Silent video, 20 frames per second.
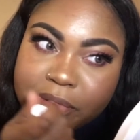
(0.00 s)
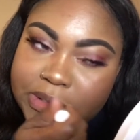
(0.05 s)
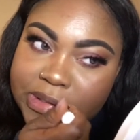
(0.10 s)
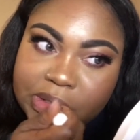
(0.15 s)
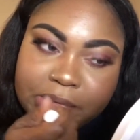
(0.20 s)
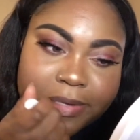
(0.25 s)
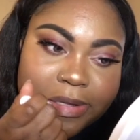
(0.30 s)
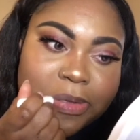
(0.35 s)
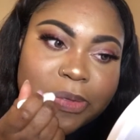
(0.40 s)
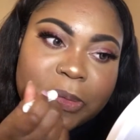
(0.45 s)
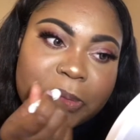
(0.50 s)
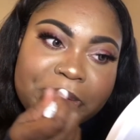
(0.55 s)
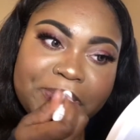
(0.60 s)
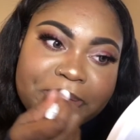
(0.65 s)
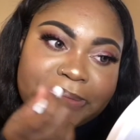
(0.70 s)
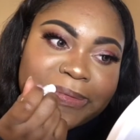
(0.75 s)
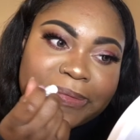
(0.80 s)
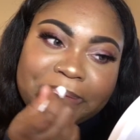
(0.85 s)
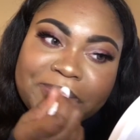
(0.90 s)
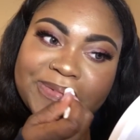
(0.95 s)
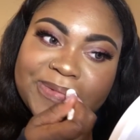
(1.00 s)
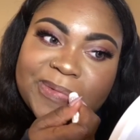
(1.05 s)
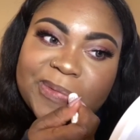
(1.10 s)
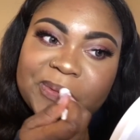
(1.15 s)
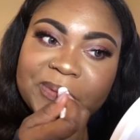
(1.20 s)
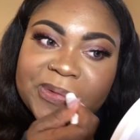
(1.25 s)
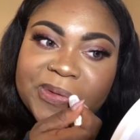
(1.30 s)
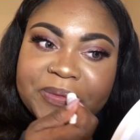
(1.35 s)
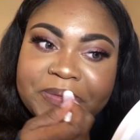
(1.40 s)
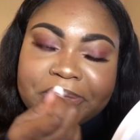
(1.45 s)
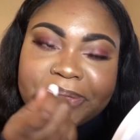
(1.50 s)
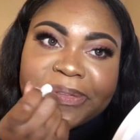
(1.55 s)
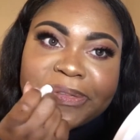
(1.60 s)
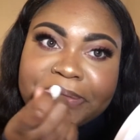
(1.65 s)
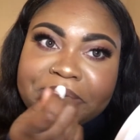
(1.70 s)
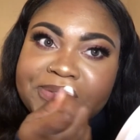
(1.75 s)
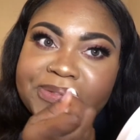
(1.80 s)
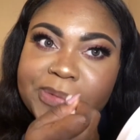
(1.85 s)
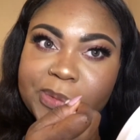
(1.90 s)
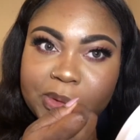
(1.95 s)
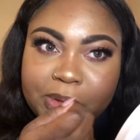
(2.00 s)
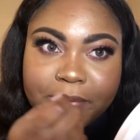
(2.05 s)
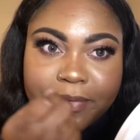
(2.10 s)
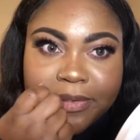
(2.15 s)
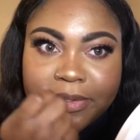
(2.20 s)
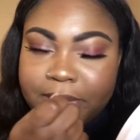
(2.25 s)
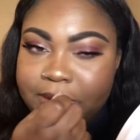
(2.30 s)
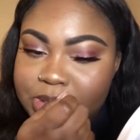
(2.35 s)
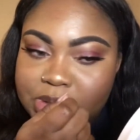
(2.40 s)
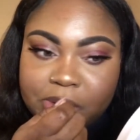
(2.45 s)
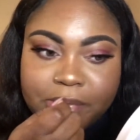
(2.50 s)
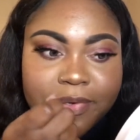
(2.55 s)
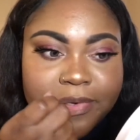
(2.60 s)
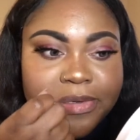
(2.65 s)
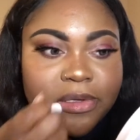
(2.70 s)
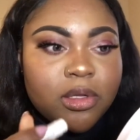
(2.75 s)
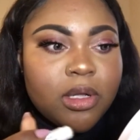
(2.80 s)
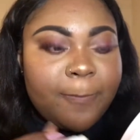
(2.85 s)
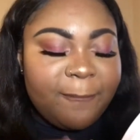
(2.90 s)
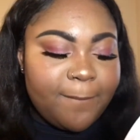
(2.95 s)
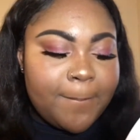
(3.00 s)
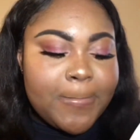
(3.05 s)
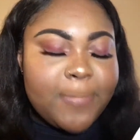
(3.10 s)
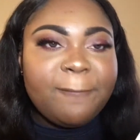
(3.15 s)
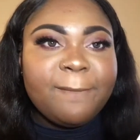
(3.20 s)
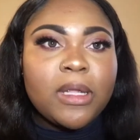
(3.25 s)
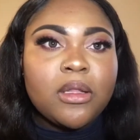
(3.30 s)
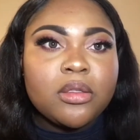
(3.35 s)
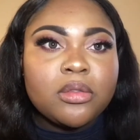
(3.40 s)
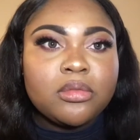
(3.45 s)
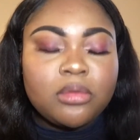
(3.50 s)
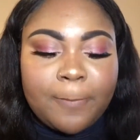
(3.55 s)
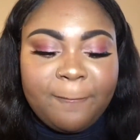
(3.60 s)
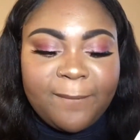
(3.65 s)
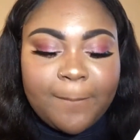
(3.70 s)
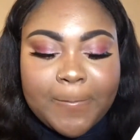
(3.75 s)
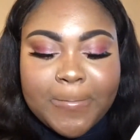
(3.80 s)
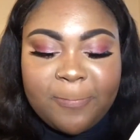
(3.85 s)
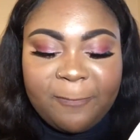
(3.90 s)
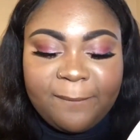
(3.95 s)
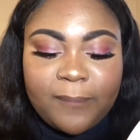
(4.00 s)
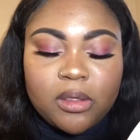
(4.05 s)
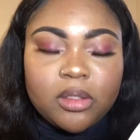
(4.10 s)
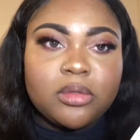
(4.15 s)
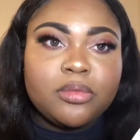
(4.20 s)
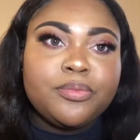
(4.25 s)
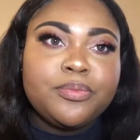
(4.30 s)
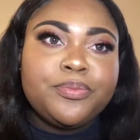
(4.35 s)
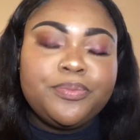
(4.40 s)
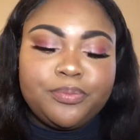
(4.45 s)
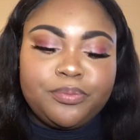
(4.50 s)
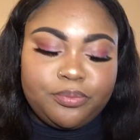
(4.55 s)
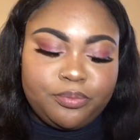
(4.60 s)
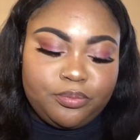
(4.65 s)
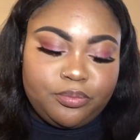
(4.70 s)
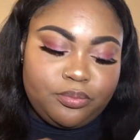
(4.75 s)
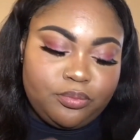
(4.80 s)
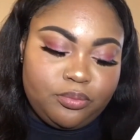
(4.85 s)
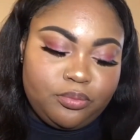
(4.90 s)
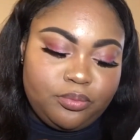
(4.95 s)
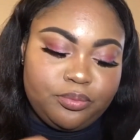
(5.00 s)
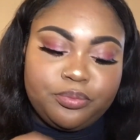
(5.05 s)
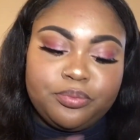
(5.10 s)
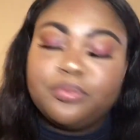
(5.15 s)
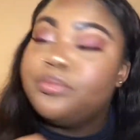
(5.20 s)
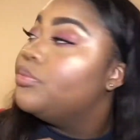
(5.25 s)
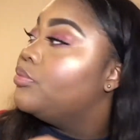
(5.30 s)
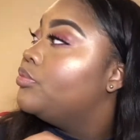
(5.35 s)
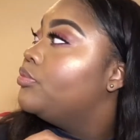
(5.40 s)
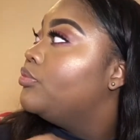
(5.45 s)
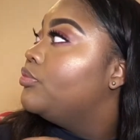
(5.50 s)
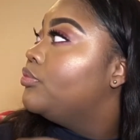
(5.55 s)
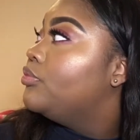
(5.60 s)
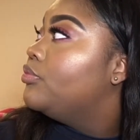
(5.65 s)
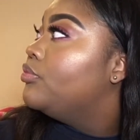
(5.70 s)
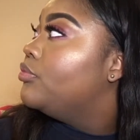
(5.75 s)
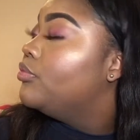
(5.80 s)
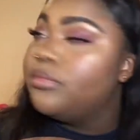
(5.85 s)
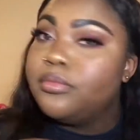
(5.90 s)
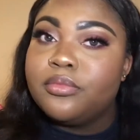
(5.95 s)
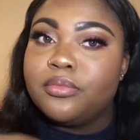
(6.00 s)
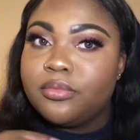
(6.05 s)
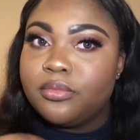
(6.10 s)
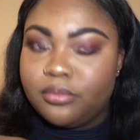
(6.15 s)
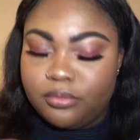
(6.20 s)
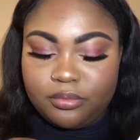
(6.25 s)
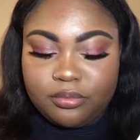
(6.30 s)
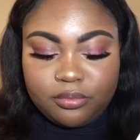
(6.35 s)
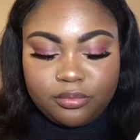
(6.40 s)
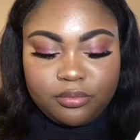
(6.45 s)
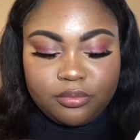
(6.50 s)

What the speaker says: And before I use any lipstick, I always put down chapstick first. I don't know, my lips just do better with chapstick.